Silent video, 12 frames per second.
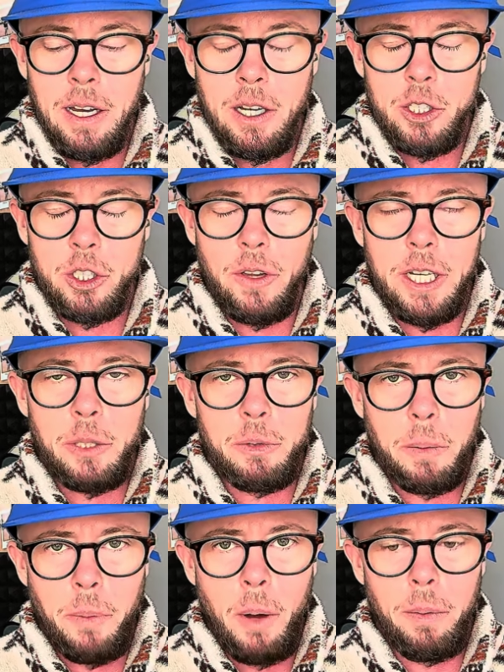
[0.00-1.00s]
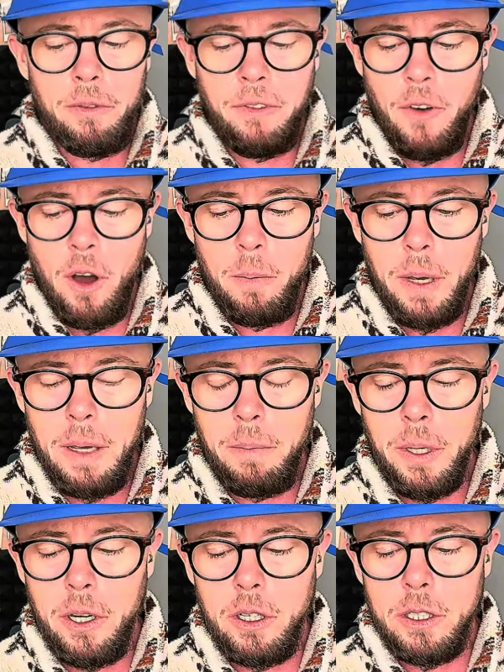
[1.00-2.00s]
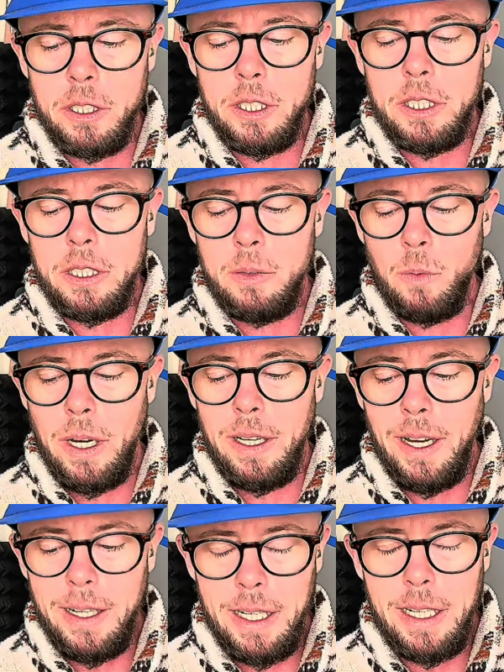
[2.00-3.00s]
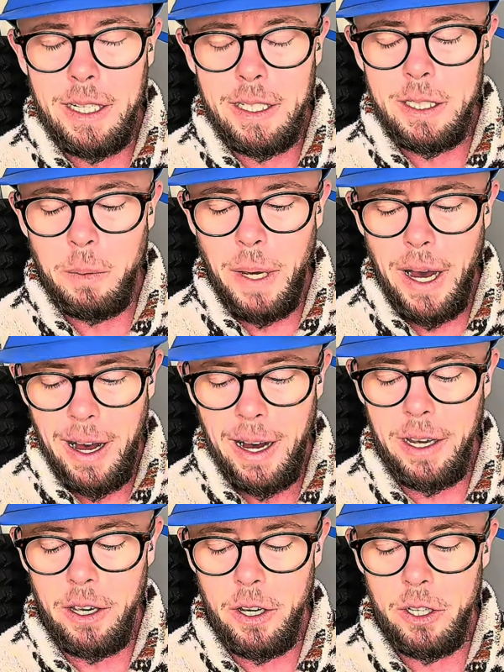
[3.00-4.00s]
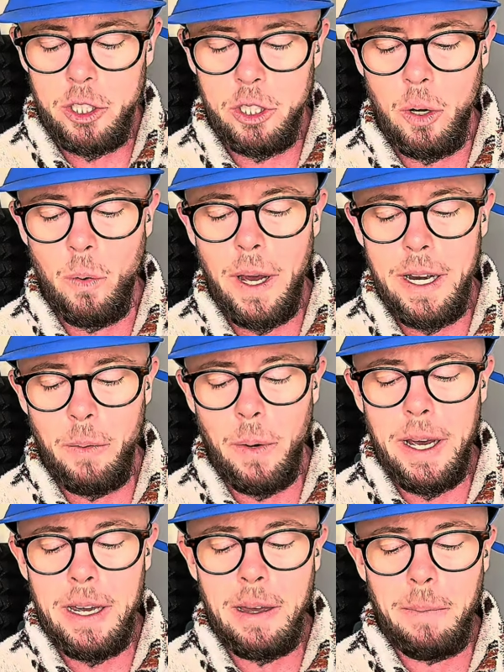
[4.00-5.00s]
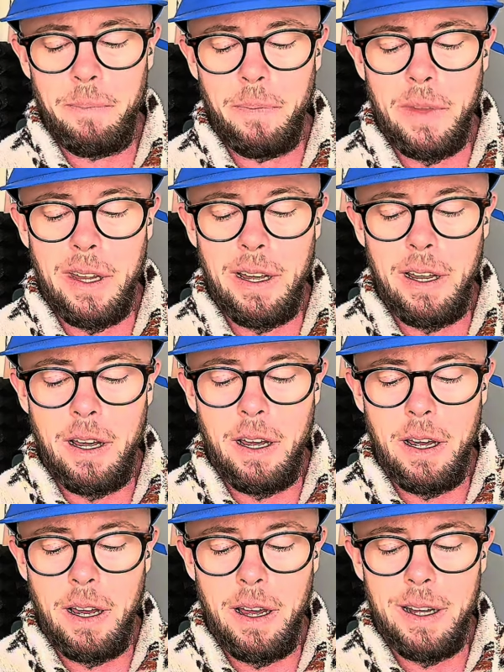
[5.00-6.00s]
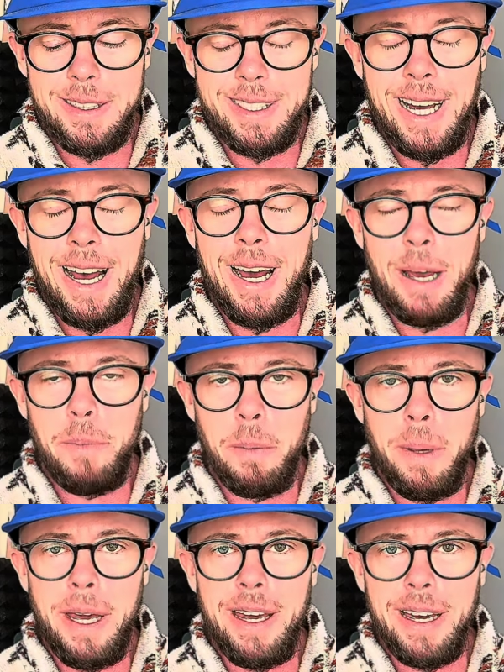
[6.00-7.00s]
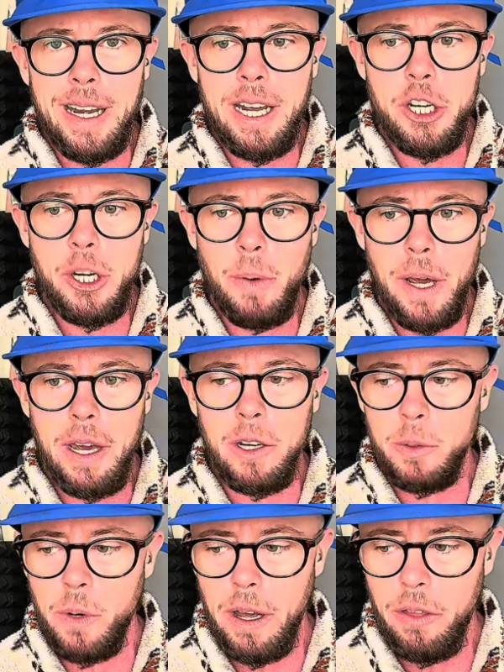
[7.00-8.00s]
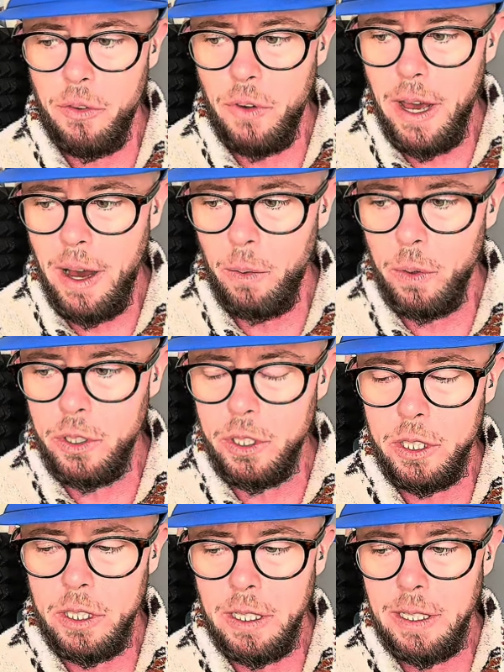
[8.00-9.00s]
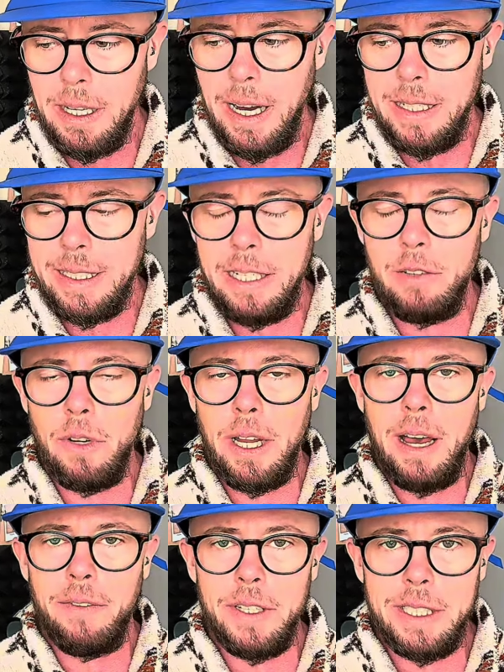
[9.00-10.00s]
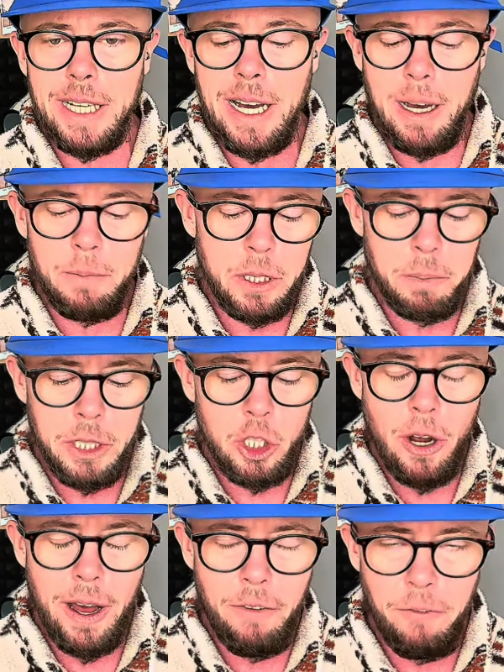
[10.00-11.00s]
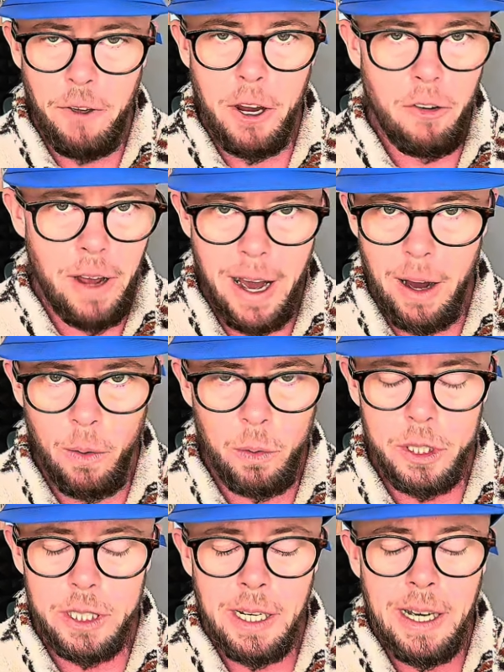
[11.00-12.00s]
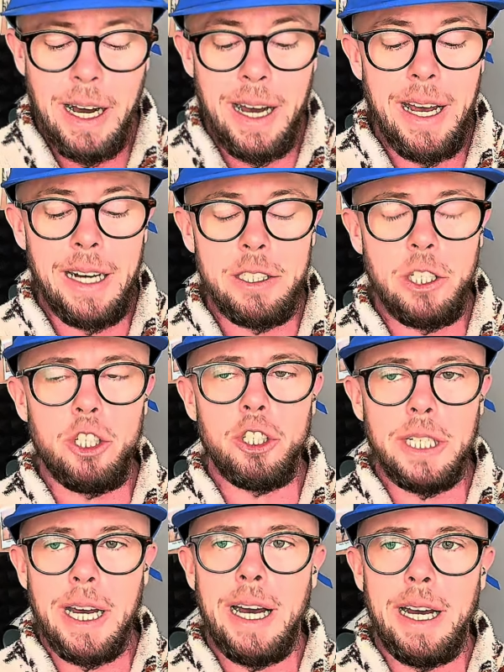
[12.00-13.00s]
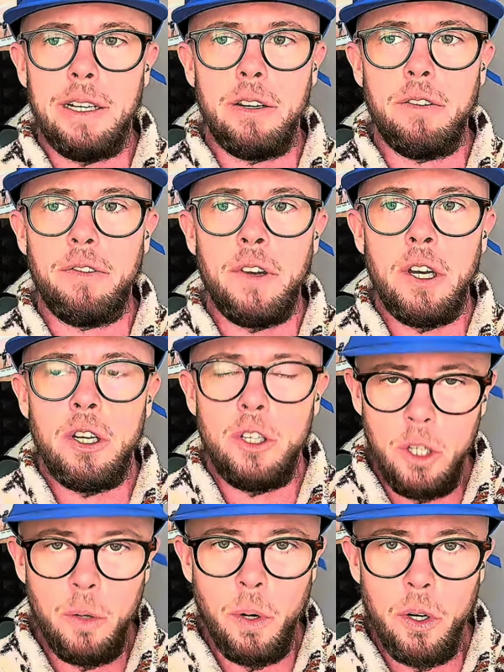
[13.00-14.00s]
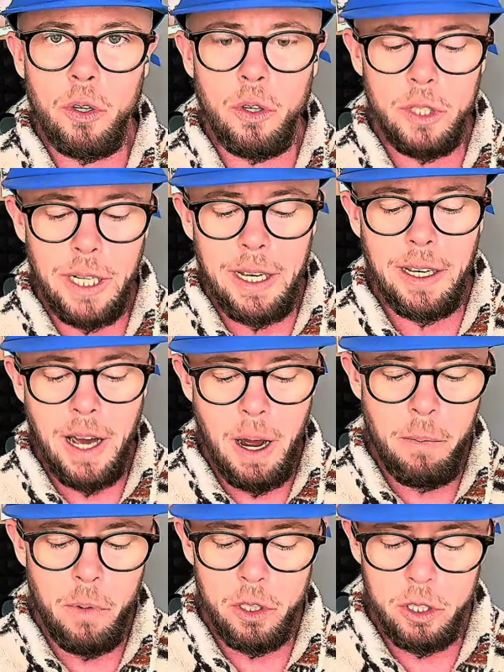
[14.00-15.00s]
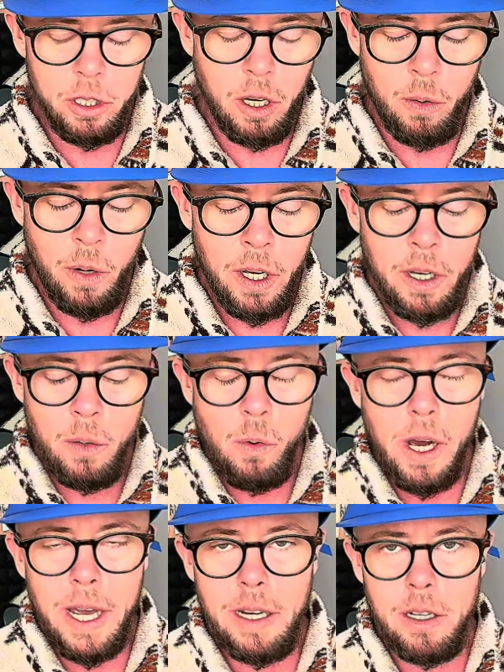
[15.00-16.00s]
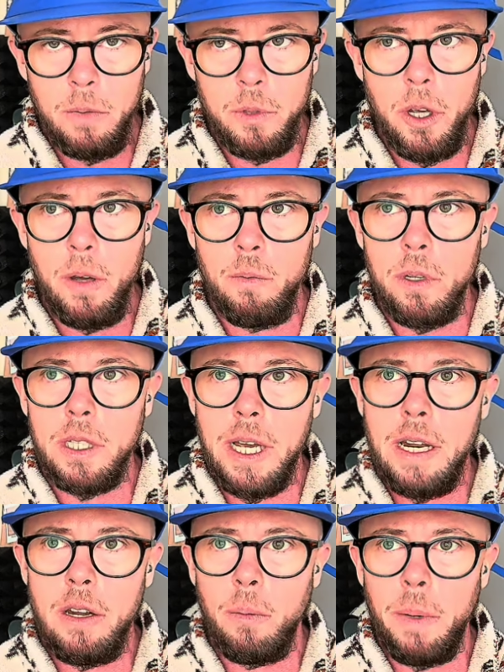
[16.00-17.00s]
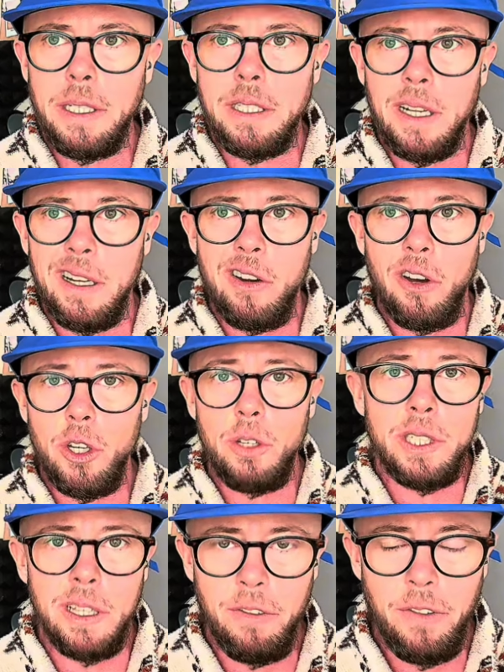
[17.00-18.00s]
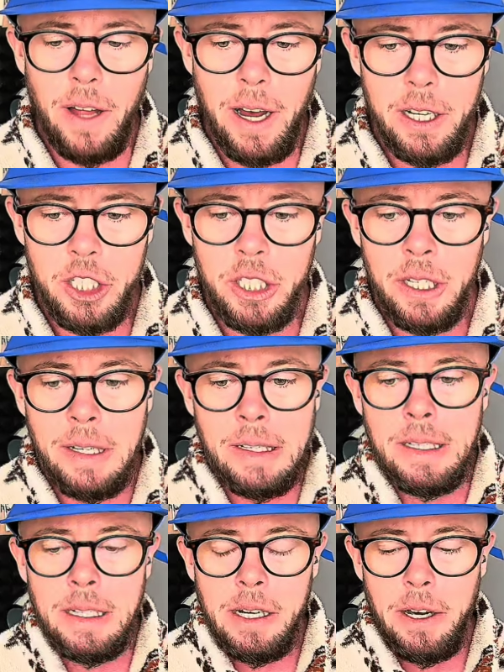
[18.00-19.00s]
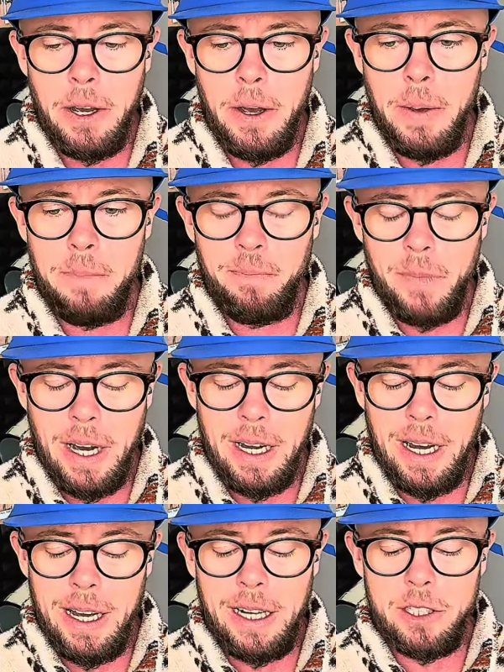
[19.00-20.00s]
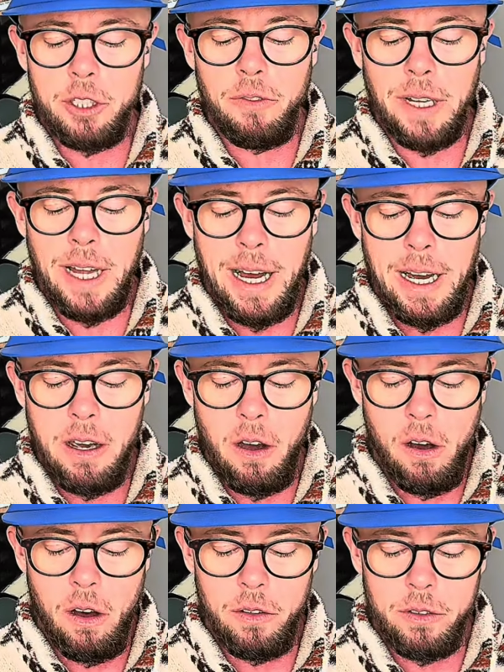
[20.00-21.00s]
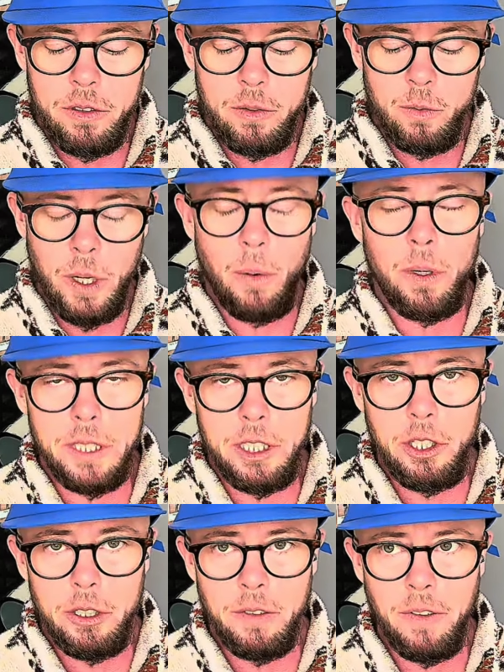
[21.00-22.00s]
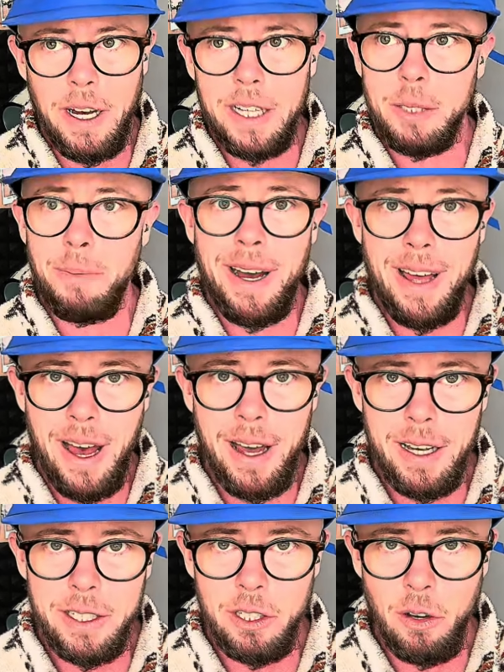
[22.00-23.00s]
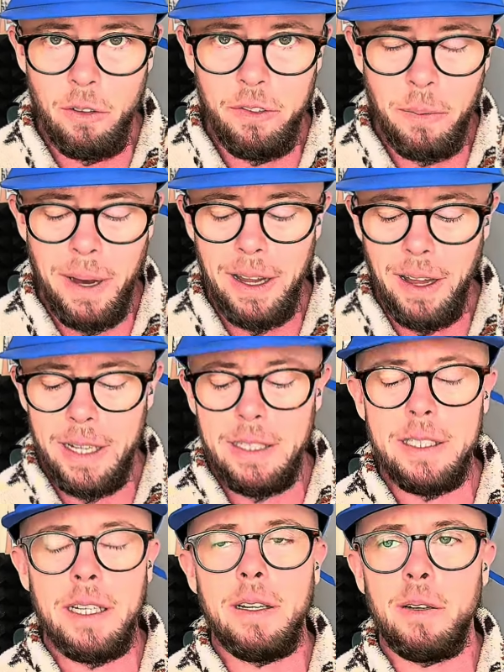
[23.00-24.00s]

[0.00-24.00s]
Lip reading: So this was a problem for me because, well, I needed it to be higher. So anyway, time being an issue here, because we only had 3 hours, I didn't really have the time to be trying to figure it out. I had to just kind of do what I could in camera. So what I ended up doing was I ended up basically not using the flash. And I had to rely on, when I wanted to use the flash, my ISO for my lighting,